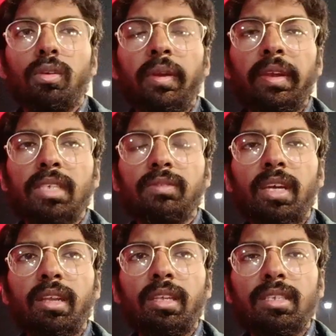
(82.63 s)
So trainers, we
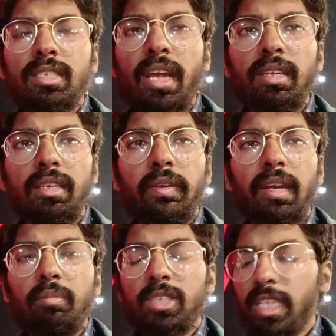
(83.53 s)
are inside the
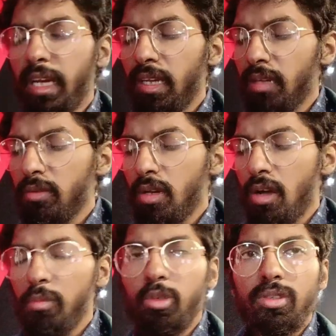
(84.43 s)
raid number 2nd and we're
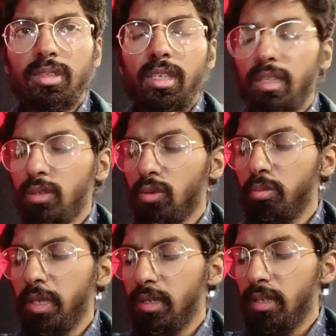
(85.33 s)
almost there to
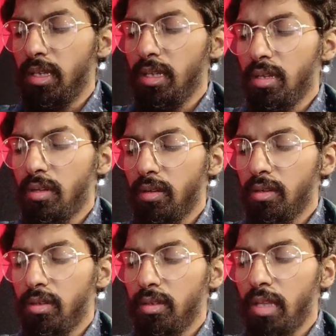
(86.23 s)
beat the
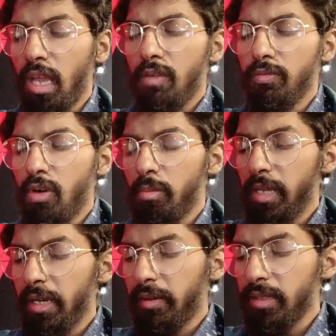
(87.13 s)
Titanform
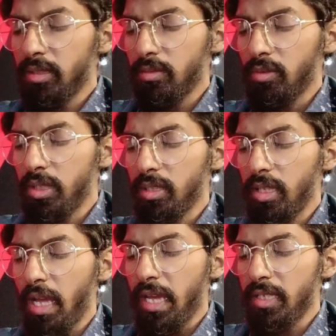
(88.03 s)
Landrus using
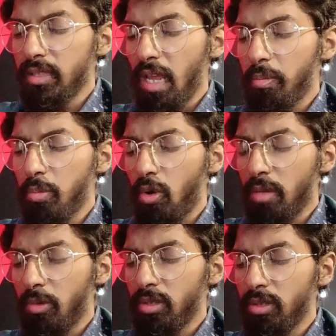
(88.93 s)
the ice type
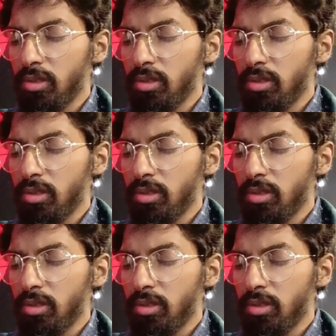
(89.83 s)
Pokemon.